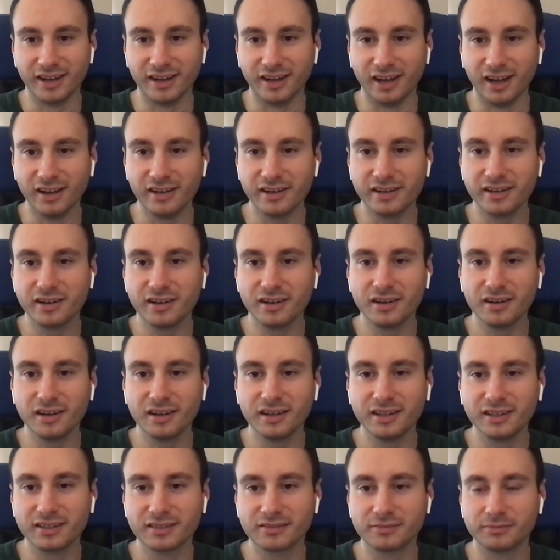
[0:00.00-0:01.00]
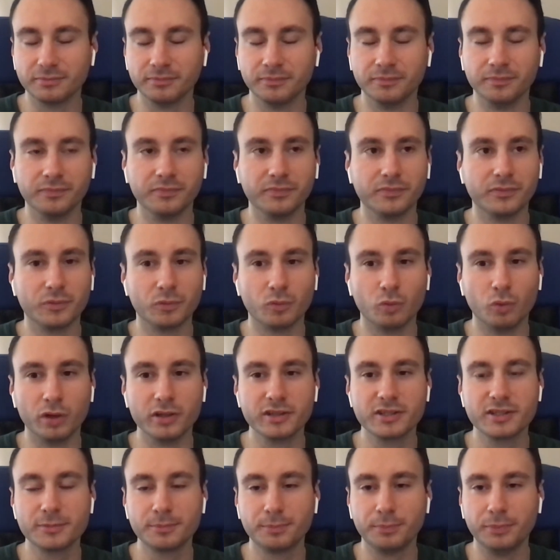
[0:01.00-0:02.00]
I really like
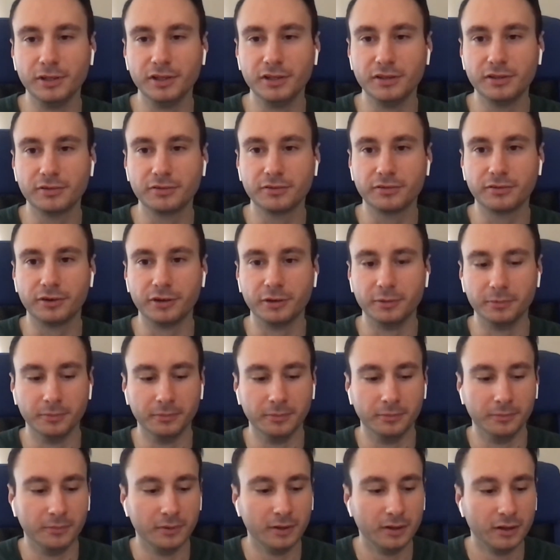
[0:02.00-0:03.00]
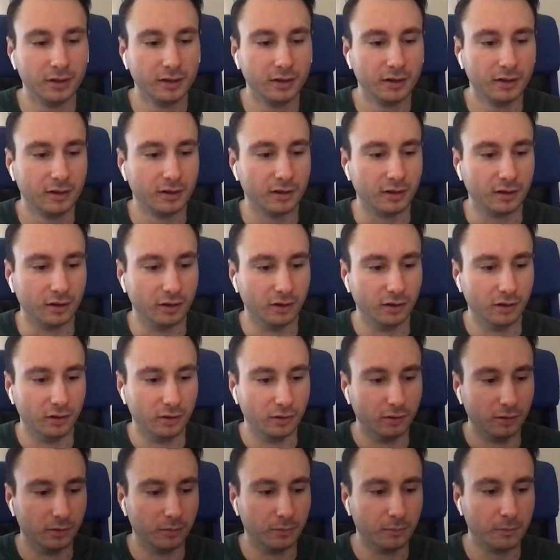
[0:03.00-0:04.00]
one speech from
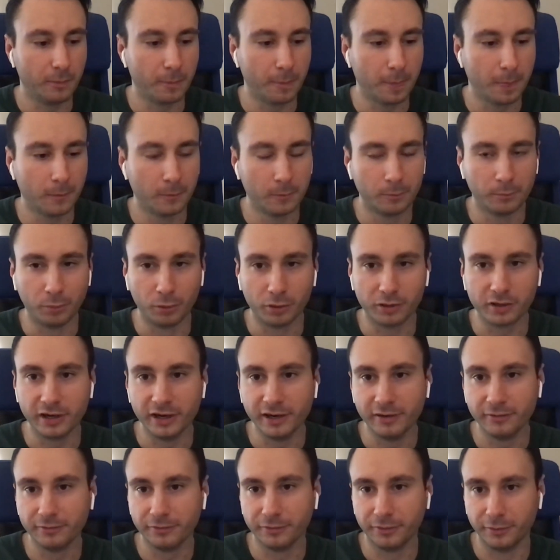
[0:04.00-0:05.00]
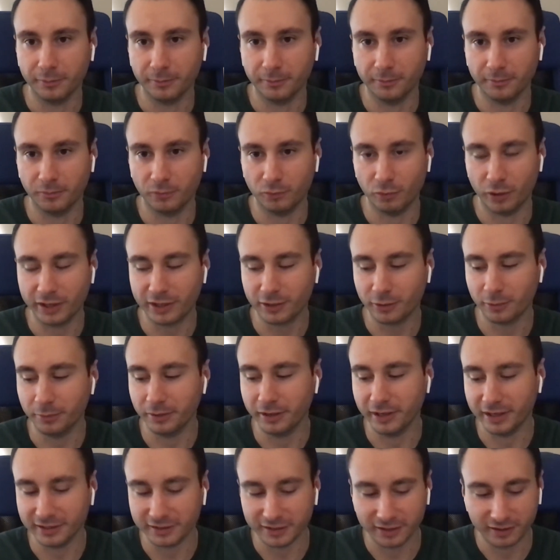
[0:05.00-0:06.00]
Paul Graham from Y
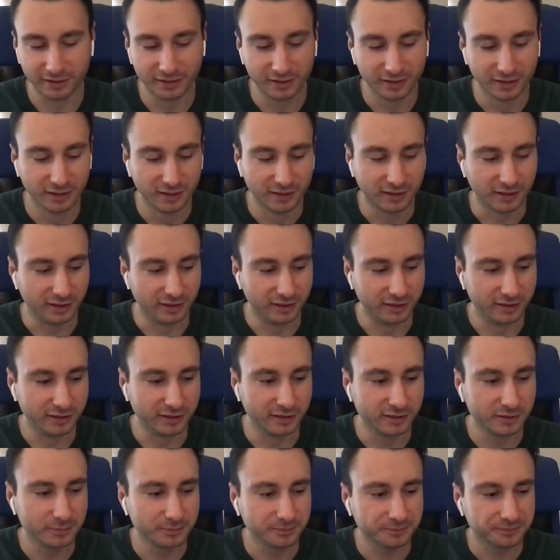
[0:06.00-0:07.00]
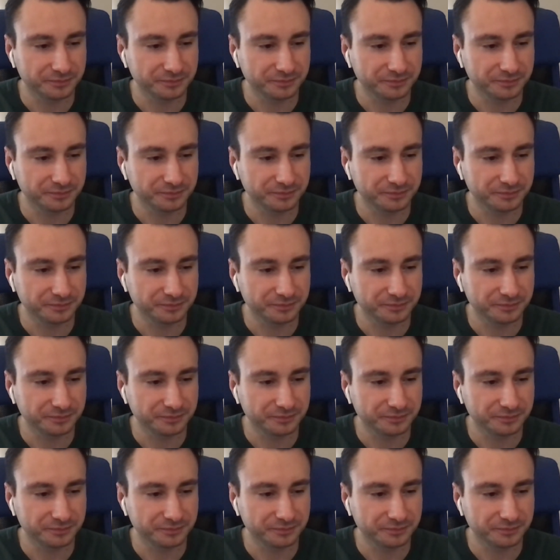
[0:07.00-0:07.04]
Combinator, and